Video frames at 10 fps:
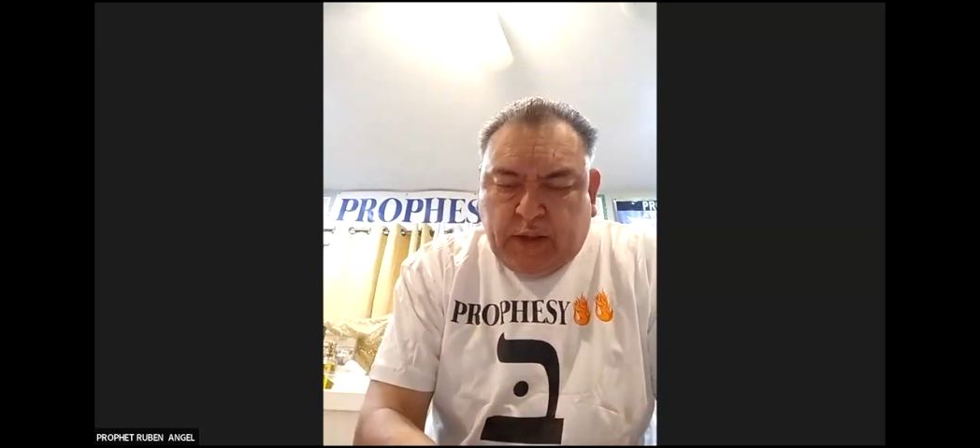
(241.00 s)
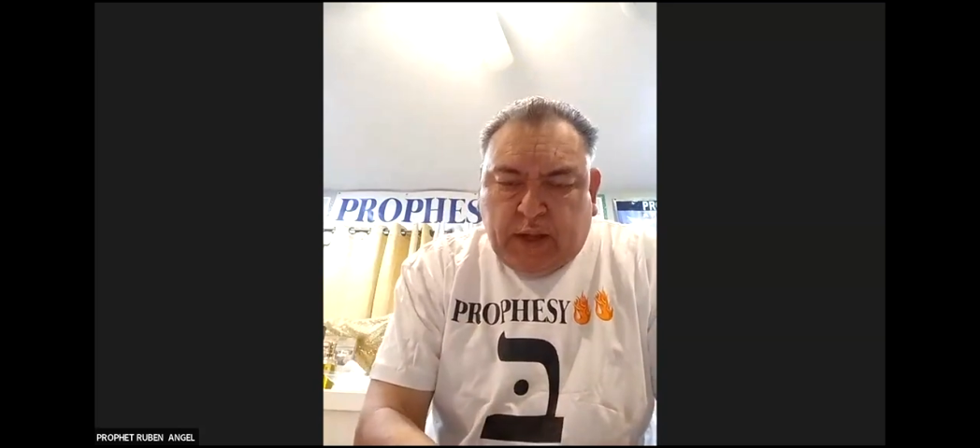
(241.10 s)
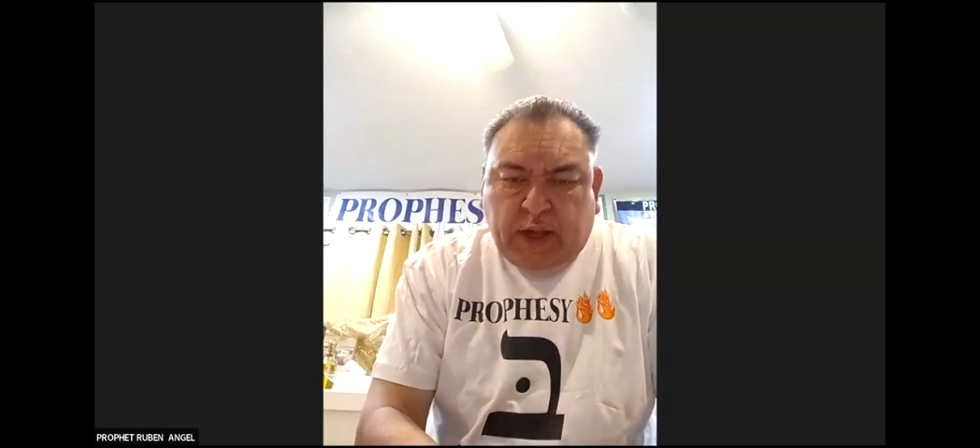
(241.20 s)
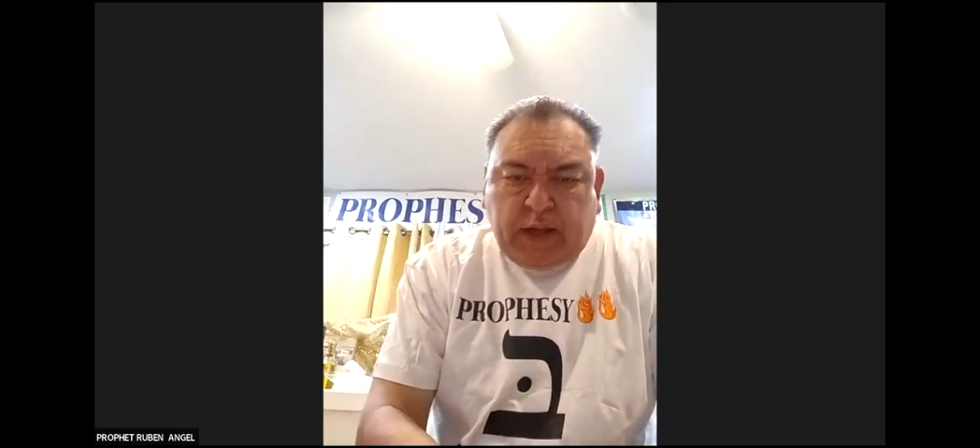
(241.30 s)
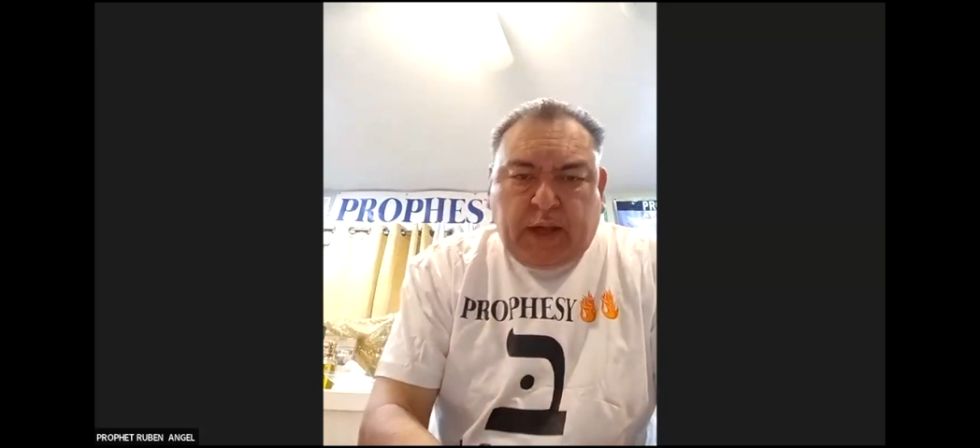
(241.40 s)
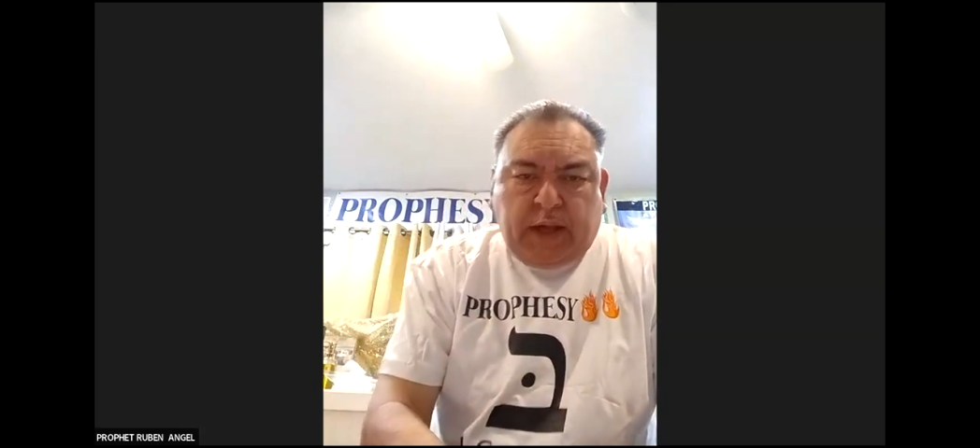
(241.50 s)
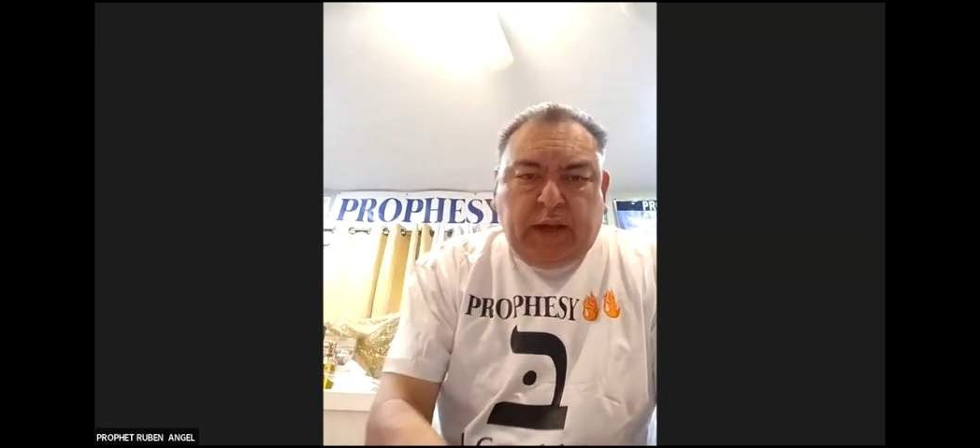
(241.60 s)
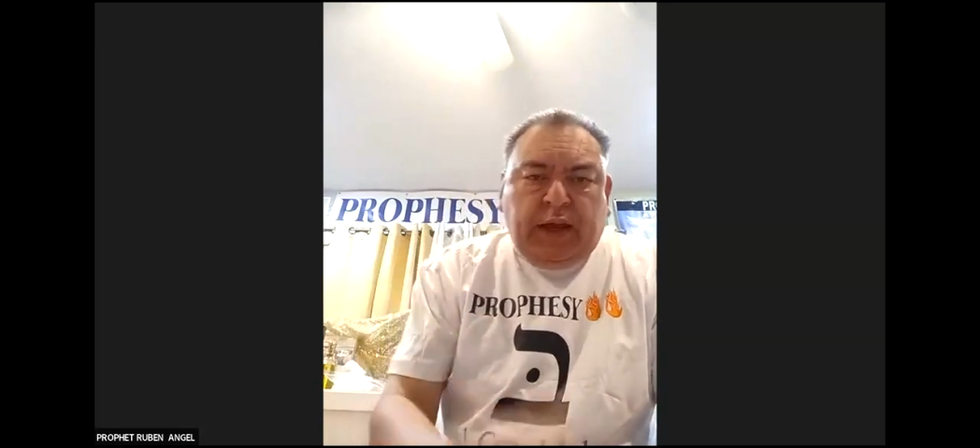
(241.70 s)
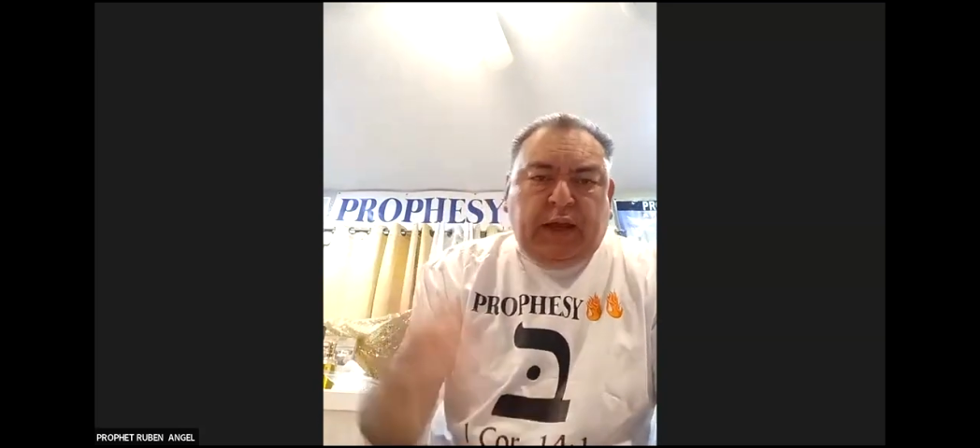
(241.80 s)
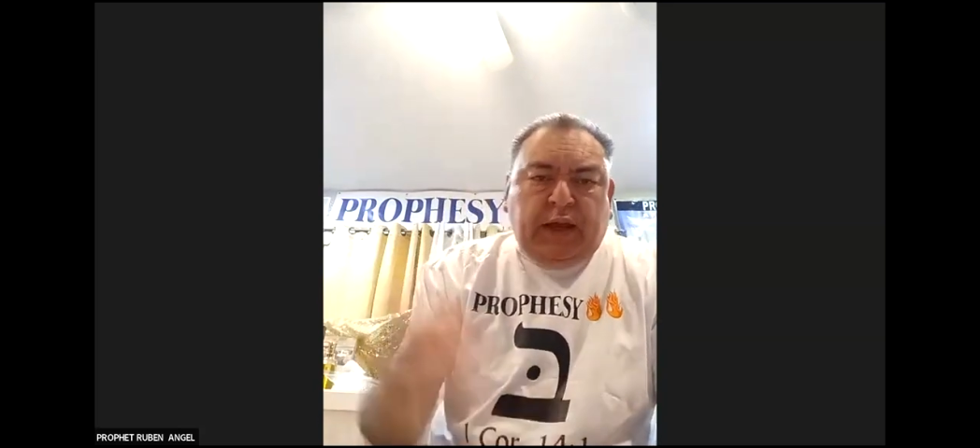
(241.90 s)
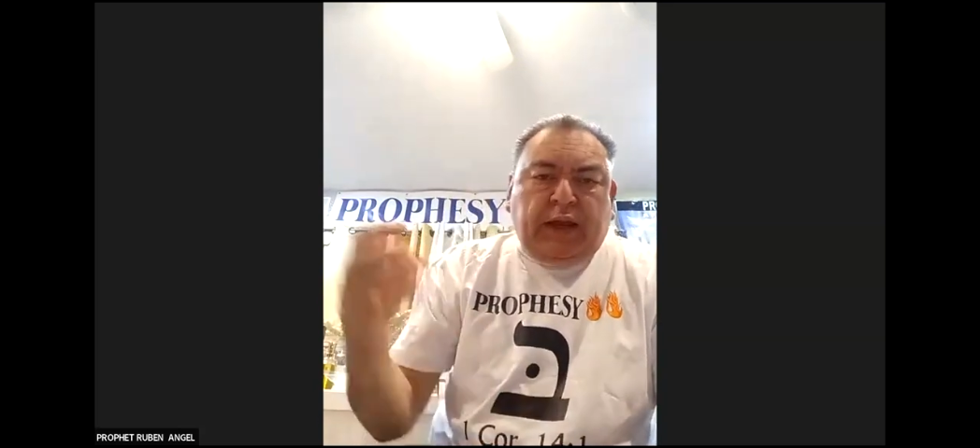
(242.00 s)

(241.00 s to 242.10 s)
and and, and it